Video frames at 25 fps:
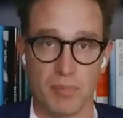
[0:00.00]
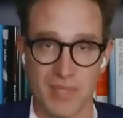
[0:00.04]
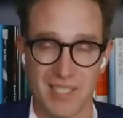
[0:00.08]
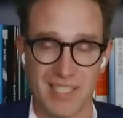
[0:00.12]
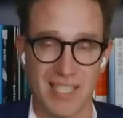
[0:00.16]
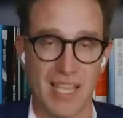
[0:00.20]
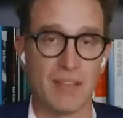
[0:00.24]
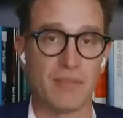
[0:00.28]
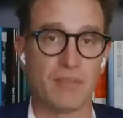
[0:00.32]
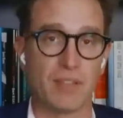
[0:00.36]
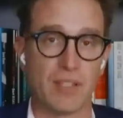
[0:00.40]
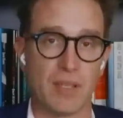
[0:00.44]

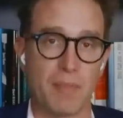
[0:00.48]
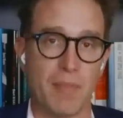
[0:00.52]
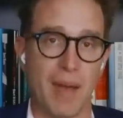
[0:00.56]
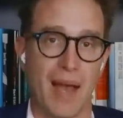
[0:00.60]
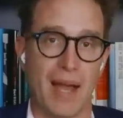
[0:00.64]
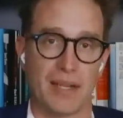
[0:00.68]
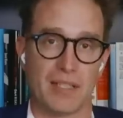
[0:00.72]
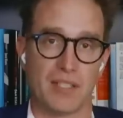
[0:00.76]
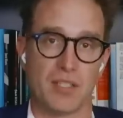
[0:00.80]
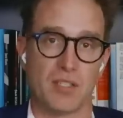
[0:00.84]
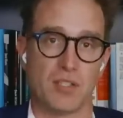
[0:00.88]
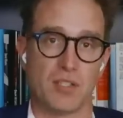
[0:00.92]
safely
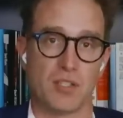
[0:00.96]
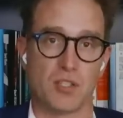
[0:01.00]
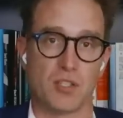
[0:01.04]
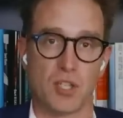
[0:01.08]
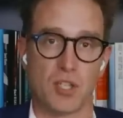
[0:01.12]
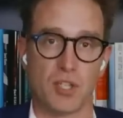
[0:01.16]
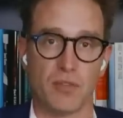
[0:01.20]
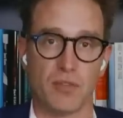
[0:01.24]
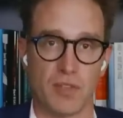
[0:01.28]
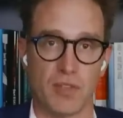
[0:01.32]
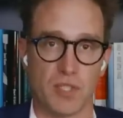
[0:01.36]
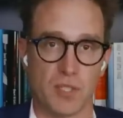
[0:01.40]
back to the
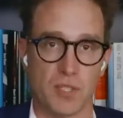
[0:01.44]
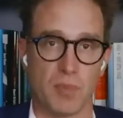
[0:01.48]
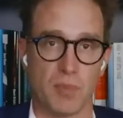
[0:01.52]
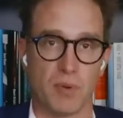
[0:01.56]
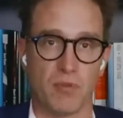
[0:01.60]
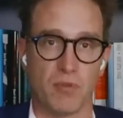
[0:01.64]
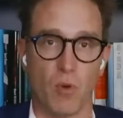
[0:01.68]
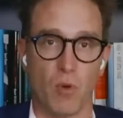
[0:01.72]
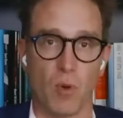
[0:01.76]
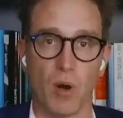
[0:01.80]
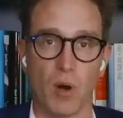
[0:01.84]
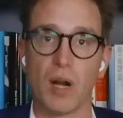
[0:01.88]
surface
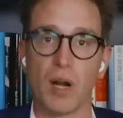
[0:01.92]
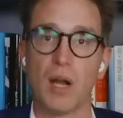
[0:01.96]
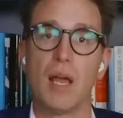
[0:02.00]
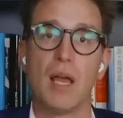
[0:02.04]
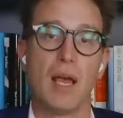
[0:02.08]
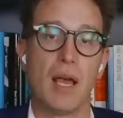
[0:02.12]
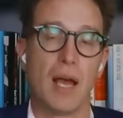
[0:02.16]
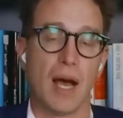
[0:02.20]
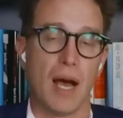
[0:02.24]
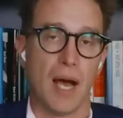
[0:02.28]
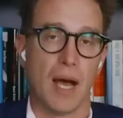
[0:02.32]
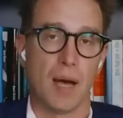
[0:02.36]
before
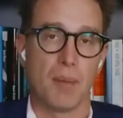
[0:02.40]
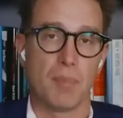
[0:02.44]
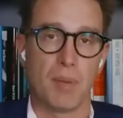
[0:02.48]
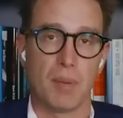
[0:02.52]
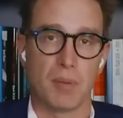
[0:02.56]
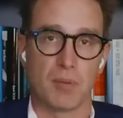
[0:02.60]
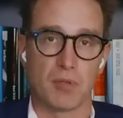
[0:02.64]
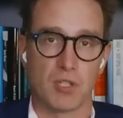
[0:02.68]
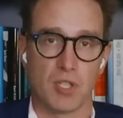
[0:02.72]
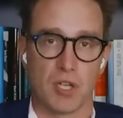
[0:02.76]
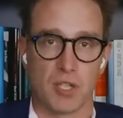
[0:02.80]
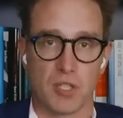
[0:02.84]
uh,
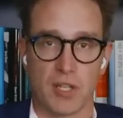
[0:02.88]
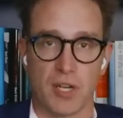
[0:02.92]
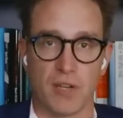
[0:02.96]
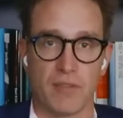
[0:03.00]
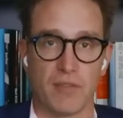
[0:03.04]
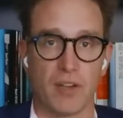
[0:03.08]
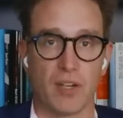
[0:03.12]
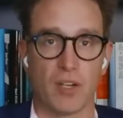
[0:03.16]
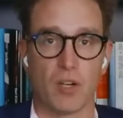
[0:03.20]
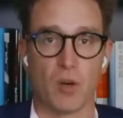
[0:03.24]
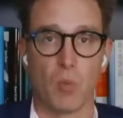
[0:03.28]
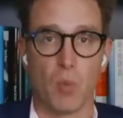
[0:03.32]
people start trying to
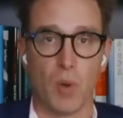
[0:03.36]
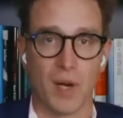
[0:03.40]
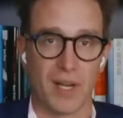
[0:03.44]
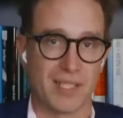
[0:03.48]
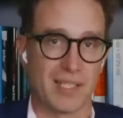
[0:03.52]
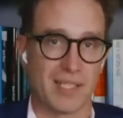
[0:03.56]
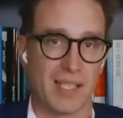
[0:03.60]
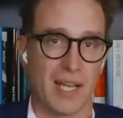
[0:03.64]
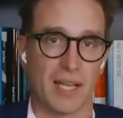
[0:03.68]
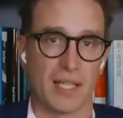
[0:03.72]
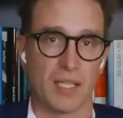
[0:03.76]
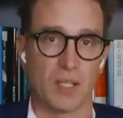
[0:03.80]
figure out what
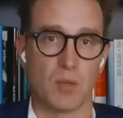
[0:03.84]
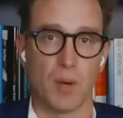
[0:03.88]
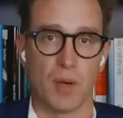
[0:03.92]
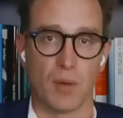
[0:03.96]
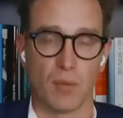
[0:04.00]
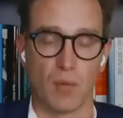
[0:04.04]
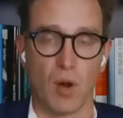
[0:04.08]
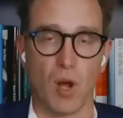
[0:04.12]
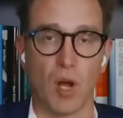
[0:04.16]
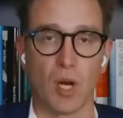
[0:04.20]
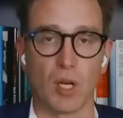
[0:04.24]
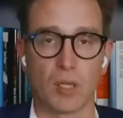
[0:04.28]
exactly went
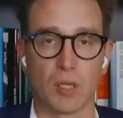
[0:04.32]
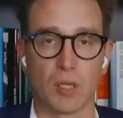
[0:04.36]
wrong.